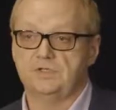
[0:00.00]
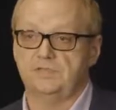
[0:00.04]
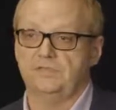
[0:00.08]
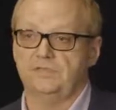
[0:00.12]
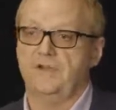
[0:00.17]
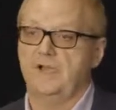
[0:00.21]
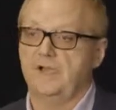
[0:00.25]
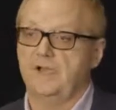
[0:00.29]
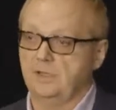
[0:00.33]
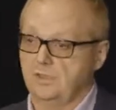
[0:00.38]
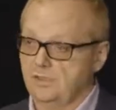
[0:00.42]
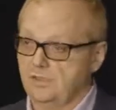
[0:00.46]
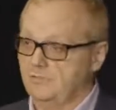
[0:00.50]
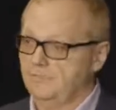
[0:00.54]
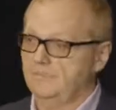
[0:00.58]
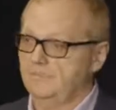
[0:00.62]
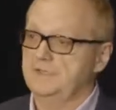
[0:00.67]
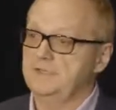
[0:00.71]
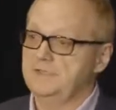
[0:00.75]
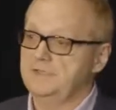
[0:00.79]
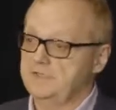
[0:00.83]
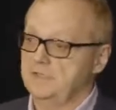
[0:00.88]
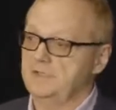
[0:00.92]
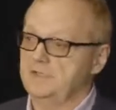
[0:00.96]
if I can
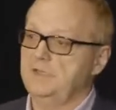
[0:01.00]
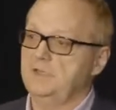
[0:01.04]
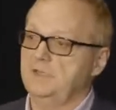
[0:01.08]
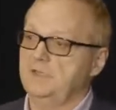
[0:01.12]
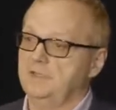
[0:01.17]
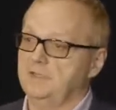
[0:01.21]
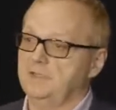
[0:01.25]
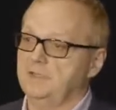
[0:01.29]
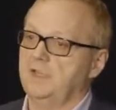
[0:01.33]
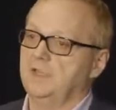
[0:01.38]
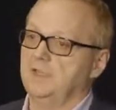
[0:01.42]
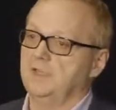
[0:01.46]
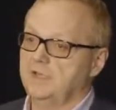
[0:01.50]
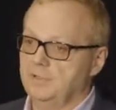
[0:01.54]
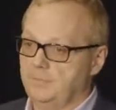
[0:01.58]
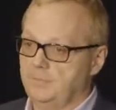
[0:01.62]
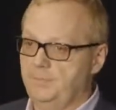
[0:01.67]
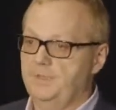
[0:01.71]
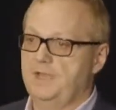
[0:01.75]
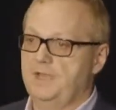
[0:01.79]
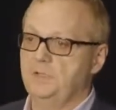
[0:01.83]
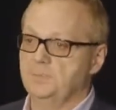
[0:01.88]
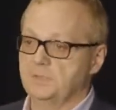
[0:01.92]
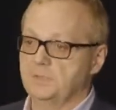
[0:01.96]
convince an eel that a
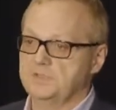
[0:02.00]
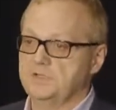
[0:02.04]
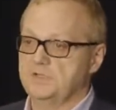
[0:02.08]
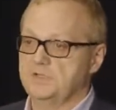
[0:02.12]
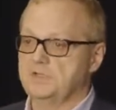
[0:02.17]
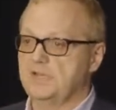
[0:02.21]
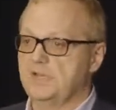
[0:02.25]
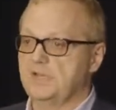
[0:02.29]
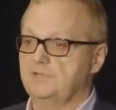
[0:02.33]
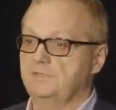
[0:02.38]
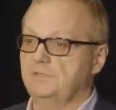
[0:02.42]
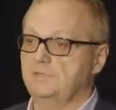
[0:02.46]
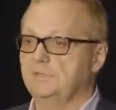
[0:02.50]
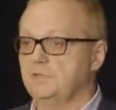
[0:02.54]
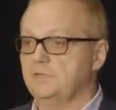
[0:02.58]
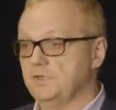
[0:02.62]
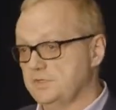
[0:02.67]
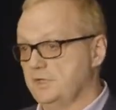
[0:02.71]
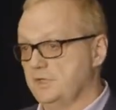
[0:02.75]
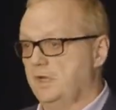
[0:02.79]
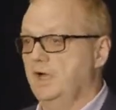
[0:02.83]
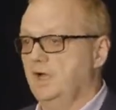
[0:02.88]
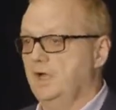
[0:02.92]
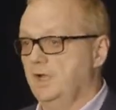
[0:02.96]
campaign was successful,
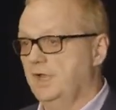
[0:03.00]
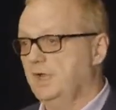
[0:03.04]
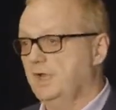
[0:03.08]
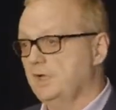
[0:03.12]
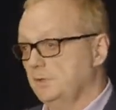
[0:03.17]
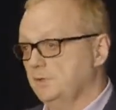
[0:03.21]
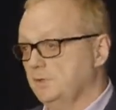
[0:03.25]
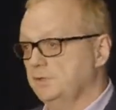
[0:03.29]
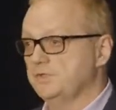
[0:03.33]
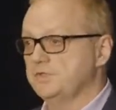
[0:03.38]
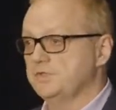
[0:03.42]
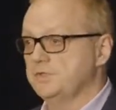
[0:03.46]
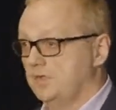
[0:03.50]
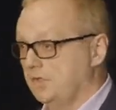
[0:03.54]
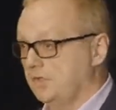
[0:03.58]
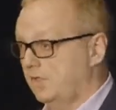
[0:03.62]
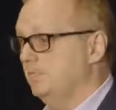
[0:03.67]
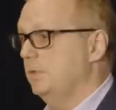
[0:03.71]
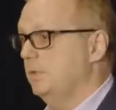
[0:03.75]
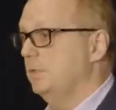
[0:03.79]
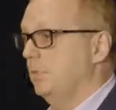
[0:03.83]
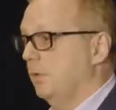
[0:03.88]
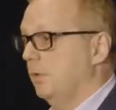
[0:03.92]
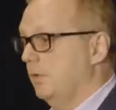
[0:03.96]
there's a higher likelihood he's going to
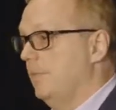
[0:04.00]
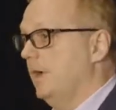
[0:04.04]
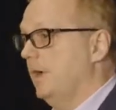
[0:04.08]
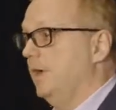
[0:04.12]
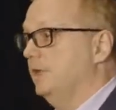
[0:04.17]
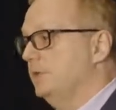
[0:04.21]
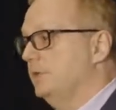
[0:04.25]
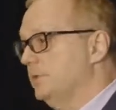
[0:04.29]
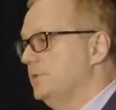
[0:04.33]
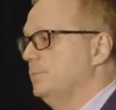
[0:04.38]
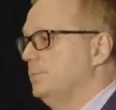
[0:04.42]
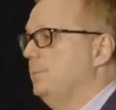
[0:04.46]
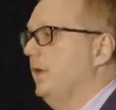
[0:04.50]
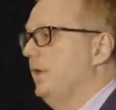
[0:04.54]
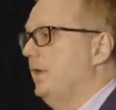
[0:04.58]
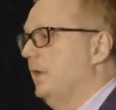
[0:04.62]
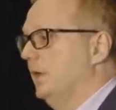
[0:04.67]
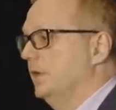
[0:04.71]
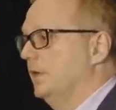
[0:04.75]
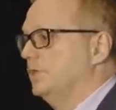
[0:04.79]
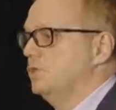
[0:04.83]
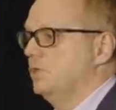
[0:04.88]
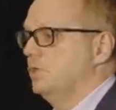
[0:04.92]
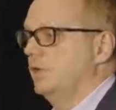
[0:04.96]
give me more money to spend
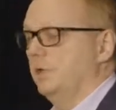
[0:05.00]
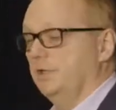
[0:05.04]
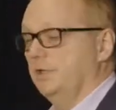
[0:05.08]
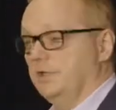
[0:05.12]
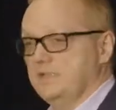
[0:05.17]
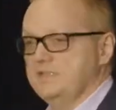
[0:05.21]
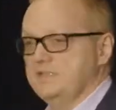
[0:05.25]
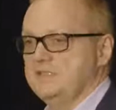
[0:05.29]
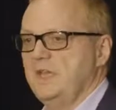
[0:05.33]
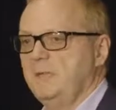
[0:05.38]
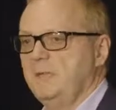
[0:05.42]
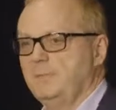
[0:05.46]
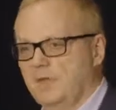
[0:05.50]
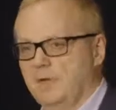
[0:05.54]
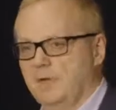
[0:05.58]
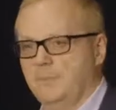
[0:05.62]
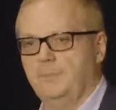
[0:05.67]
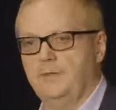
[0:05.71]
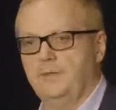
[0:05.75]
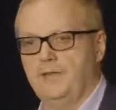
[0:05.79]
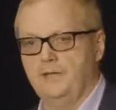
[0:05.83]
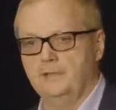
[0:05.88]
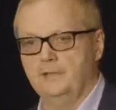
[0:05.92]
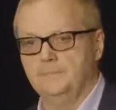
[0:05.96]
next year on that same
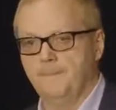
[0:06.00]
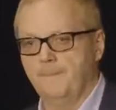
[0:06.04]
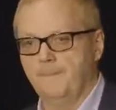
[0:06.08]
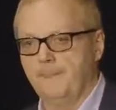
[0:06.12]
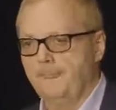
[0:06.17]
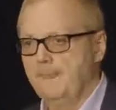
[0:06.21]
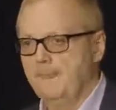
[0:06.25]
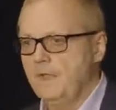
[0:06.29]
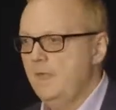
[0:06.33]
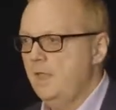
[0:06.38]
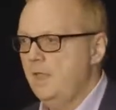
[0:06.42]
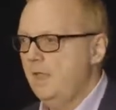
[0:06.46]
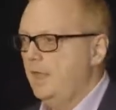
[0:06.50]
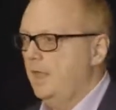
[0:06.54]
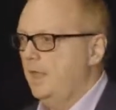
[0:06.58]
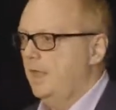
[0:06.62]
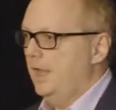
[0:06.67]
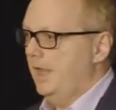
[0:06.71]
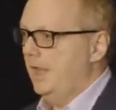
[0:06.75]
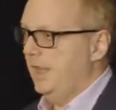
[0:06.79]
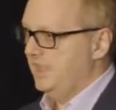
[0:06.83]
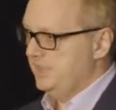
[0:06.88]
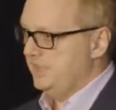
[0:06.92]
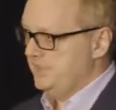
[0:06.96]
campaign.
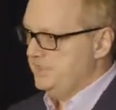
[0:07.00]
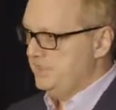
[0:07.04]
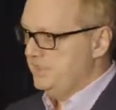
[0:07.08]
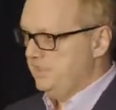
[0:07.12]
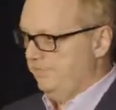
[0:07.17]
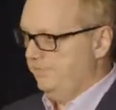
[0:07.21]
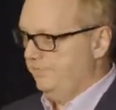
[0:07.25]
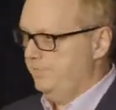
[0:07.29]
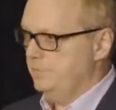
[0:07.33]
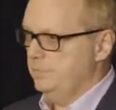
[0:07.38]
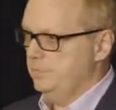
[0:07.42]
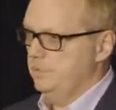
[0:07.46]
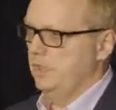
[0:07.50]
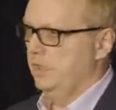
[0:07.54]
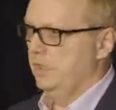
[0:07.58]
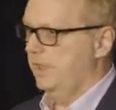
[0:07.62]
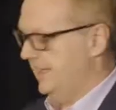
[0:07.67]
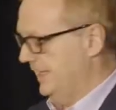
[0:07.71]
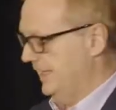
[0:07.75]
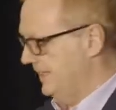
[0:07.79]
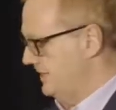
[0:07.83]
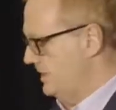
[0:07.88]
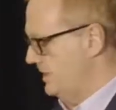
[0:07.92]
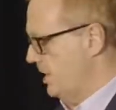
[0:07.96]
And I see a few
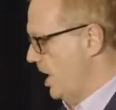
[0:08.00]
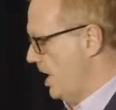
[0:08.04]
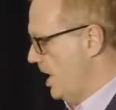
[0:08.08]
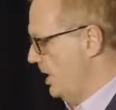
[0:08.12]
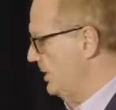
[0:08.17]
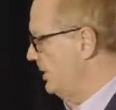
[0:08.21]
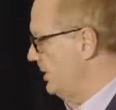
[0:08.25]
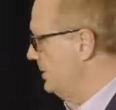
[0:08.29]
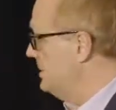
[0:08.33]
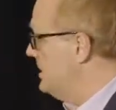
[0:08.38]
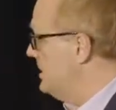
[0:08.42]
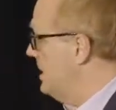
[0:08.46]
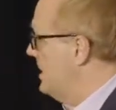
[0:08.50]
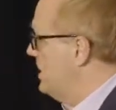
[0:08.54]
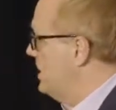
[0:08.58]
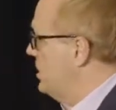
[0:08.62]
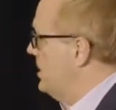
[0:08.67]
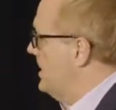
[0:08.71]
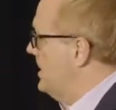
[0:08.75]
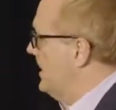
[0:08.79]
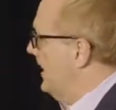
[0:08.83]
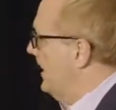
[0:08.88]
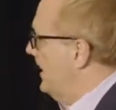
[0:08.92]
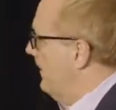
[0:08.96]
heads nodding,
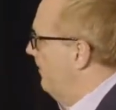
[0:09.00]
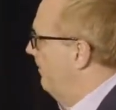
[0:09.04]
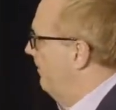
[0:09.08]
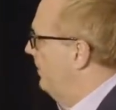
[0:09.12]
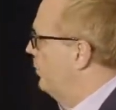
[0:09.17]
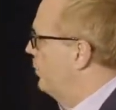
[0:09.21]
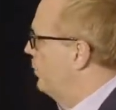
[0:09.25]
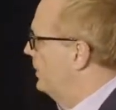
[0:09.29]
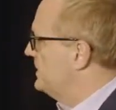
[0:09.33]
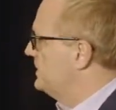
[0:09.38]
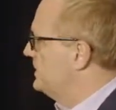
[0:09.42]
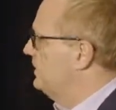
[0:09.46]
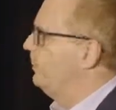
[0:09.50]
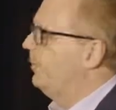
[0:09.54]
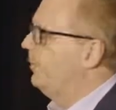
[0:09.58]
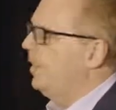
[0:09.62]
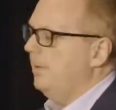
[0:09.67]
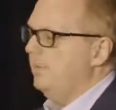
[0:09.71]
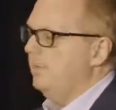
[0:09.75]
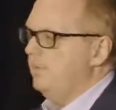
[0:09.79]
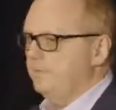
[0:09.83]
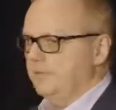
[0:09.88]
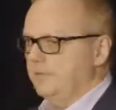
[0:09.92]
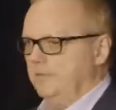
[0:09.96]
but what's the
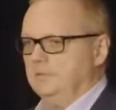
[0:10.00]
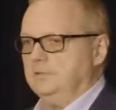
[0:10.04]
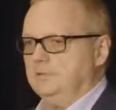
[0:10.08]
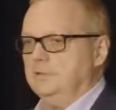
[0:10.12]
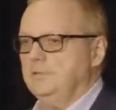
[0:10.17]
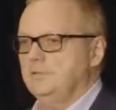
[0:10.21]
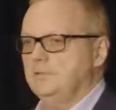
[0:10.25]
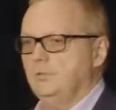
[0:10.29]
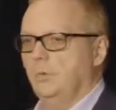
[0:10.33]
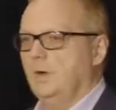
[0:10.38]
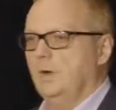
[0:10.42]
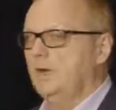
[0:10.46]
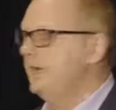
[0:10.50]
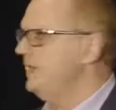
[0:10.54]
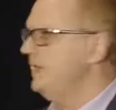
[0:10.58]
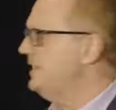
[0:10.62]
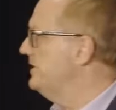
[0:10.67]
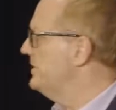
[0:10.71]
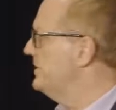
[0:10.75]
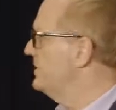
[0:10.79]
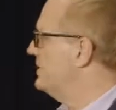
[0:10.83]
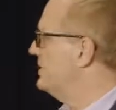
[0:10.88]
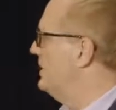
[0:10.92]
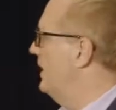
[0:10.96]
problem then? Why
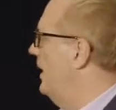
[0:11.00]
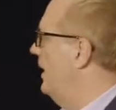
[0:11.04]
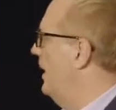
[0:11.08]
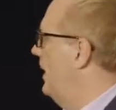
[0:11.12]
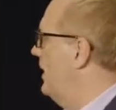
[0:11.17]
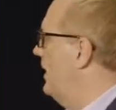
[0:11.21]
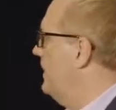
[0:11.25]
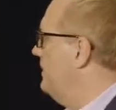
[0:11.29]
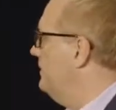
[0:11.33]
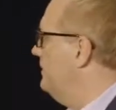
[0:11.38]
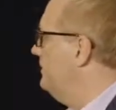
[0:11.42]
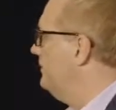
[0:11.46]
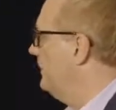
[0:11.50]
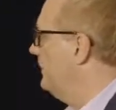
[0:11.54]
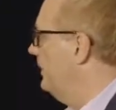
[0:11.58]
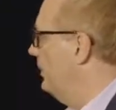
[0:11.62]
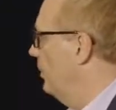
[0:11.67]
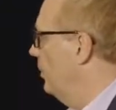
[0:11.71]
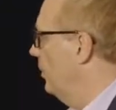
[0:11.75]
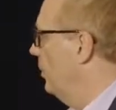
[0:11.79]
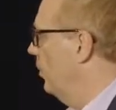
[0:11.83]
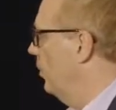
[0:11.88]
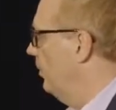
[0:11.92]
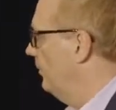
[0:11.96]
is, uh, you
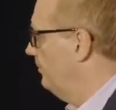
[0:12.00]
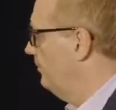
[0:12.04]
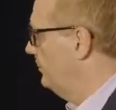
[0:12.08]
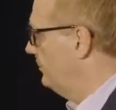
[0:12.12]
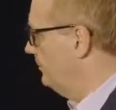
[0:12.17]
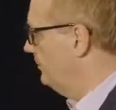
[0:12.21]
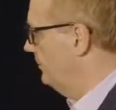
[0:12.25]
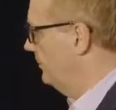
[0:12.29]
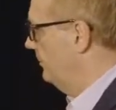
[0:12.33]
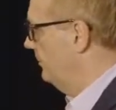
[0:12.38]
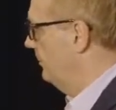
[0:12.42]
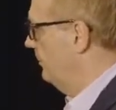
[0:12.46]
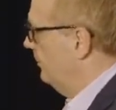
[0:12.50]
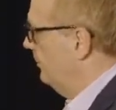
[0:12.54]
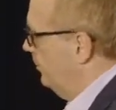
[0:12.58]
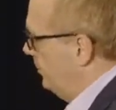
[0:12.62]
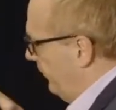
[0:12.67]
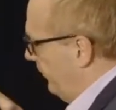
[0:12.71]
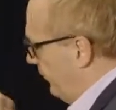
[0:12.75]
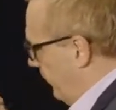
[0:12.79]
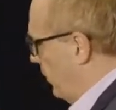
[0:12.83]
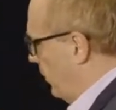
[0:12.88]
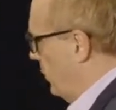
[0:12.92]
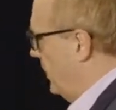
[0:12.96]
know,
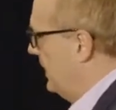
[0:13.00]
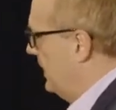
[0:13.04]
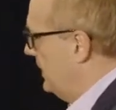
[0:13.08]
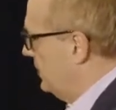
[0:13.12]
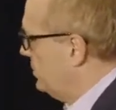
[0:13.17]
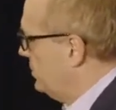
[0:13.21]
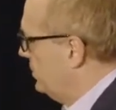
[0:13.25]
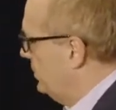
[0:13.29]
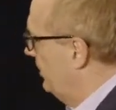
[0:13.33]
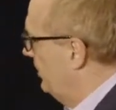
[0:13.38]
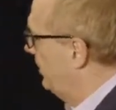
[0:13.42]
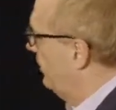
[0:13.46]
before we get to the